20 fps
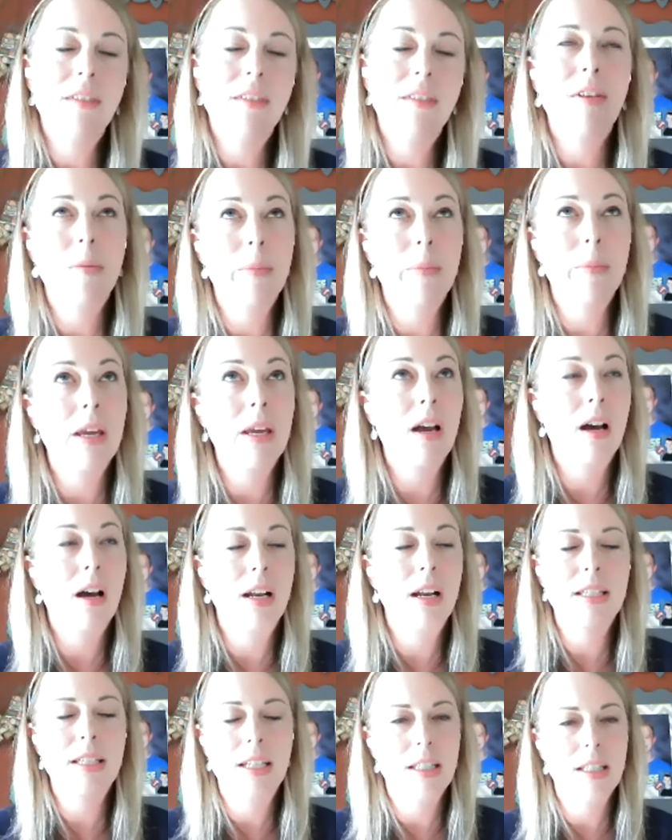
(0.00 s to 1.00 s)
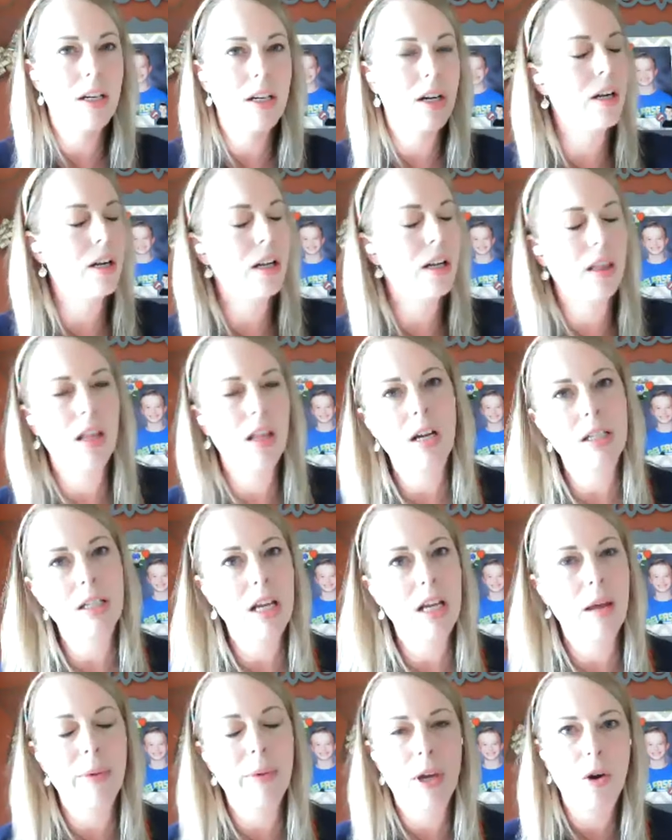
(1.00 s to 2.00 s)
And if I'm being honest, it started a long
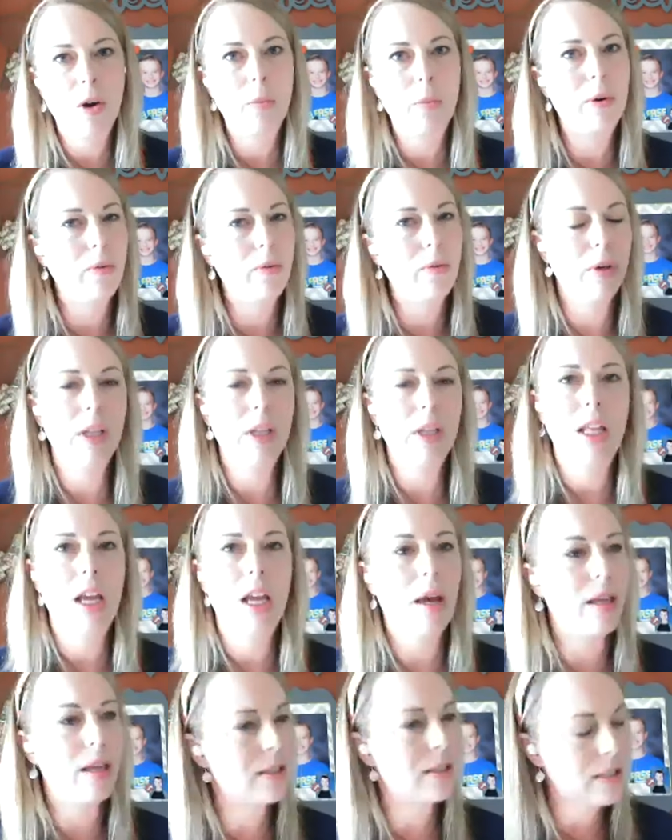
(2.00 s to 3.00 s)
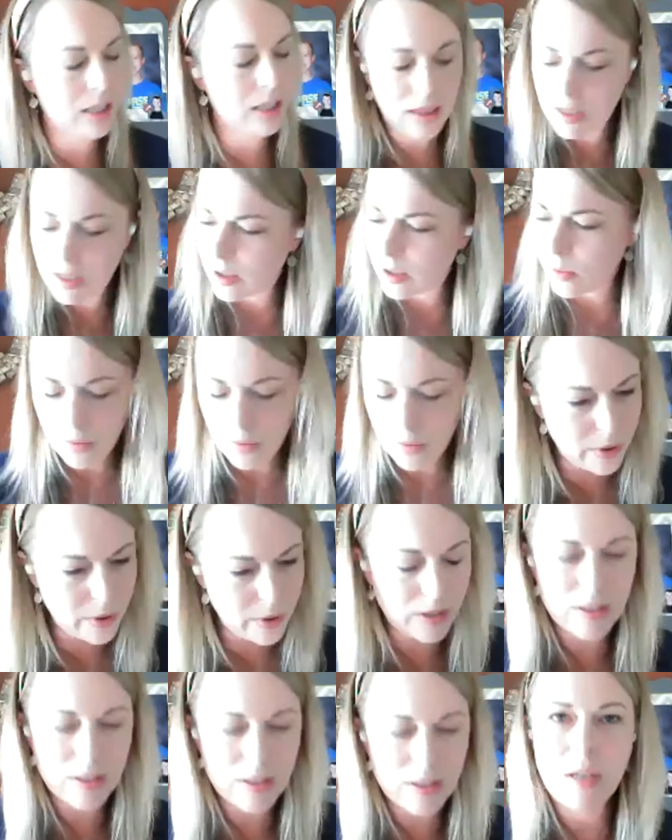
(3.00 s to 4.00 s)
time ago, but really I set the
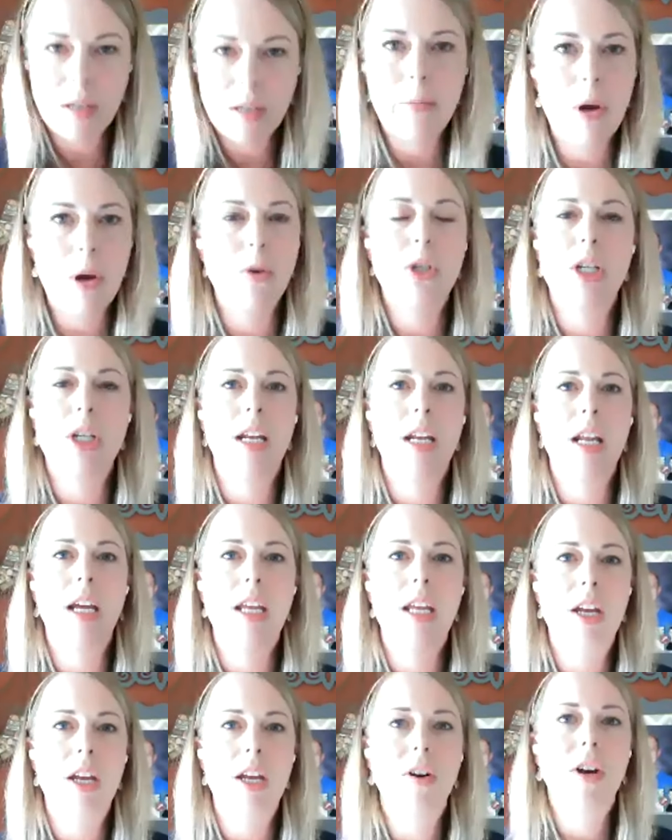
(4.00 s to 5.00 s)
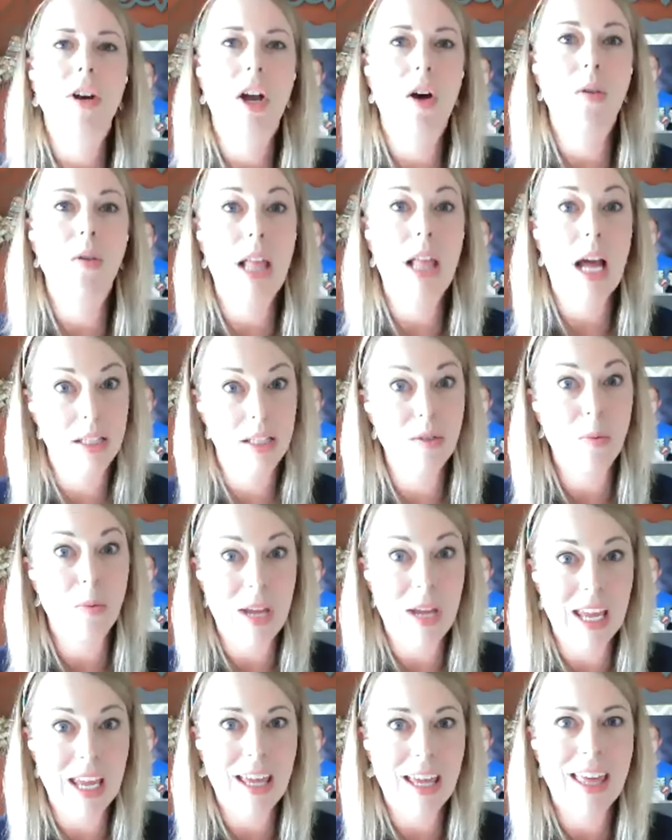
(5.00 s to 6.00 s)
wheels in motion a year ago last
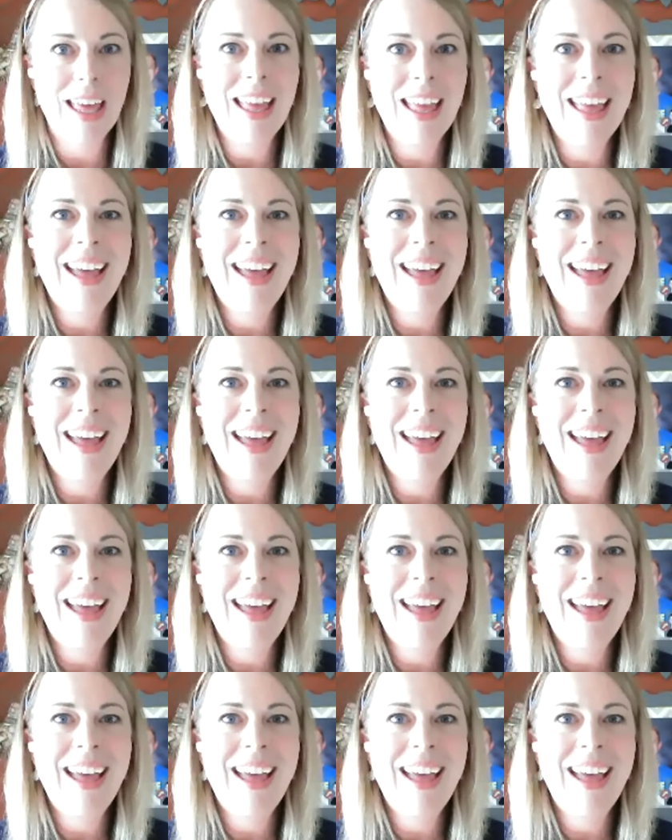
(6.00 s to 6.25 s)
week.